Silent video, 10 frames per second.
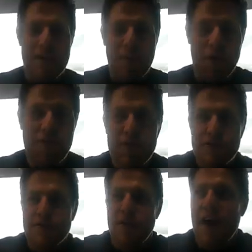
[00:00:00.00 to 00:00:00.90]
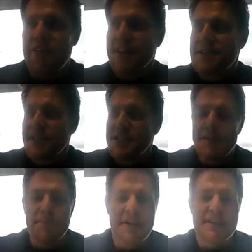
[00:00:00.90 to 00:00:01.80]
Well, first of all, I think
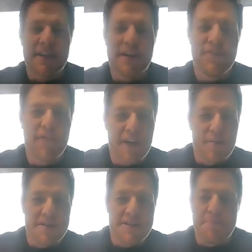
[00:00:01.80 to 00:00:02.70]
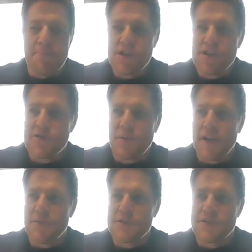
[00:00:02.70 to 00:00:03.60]
sixty-minute delivery was ambitious
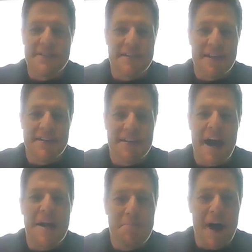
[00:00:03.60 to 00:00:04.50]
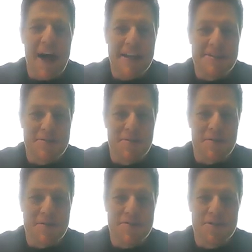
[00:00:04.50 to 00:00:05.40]
when it was in, in nine pilot
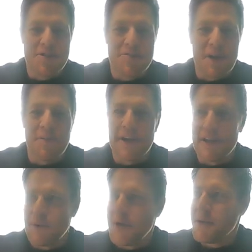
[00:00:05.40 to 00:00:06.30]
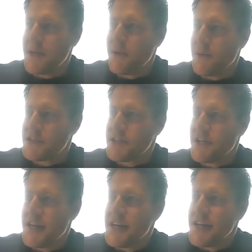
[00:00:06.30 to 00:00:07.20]
stores, which is where we where we launched.
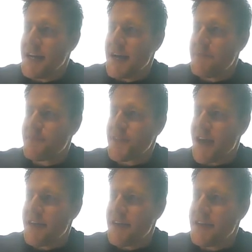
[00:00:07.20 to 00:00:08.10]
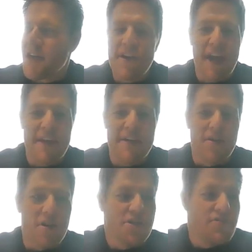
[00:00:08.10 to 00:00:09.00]
Um, I think the only other
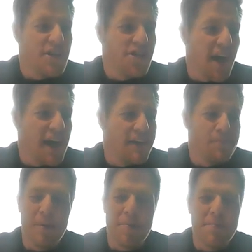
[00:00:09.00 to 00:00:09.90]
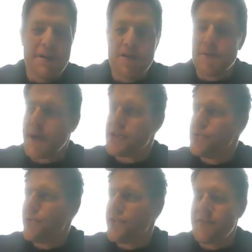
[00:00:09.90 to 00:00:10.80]
grocery chain probably took about
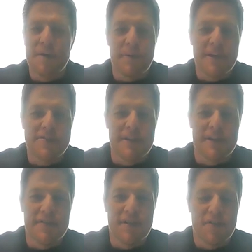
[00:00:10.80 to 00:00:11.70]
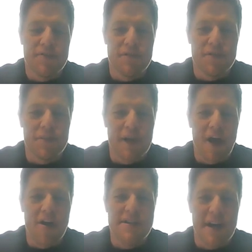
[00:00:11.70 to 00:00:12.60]
two or three weeks to deliver your food when
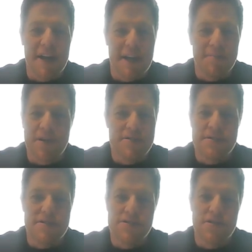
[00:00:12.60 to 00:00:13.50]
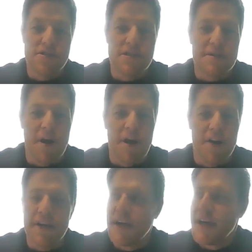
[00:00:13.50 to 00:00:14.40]
lockdown hit because of the surge in demand.